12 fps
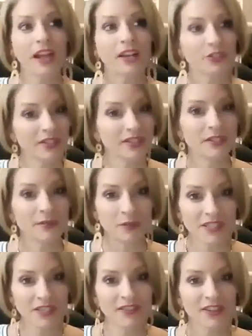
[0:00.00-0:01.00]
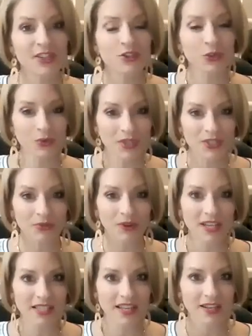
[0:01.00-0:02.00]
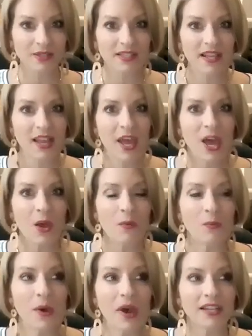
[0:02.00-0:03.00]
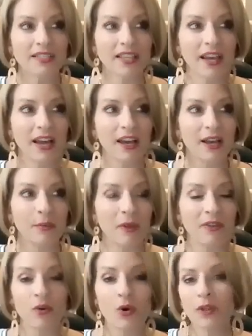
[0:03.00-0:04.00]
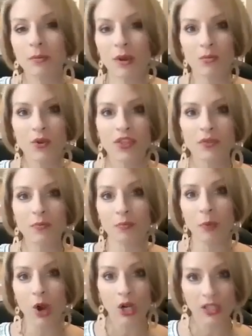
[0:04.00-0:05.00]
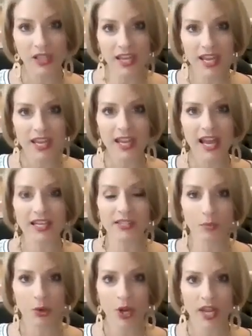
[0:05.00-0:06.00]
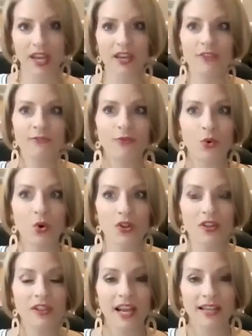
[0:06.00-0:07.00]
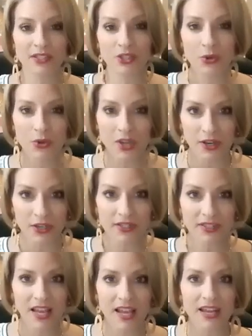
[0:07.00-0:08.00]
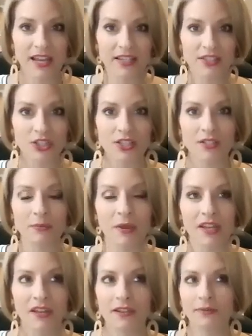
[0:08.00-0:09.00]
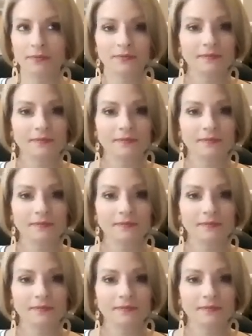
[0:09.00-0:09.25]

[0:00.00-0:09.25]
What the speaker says: actually, specifically jewelry direct sales. But I've only been with Park Lane as a brand for the last 2 years. And it has just been,